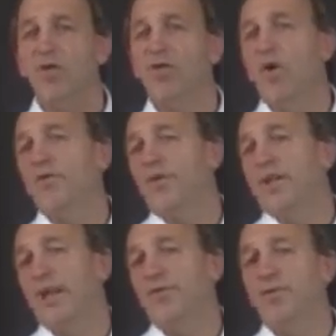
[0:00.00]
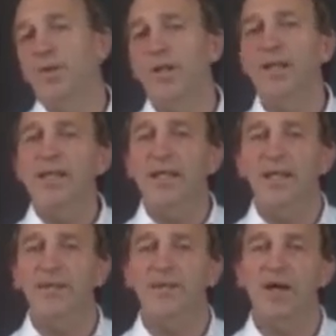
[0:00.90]
and you're often left with a
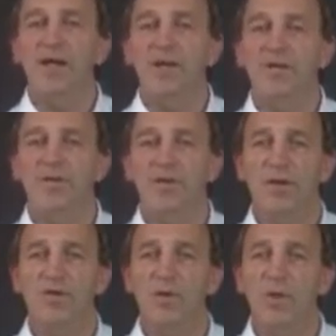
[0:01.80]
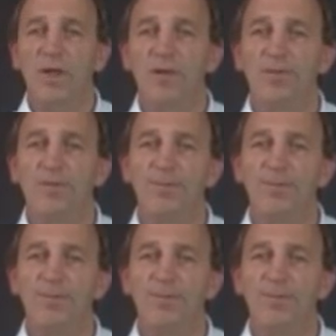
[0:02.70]
leaking sinus for several weeks.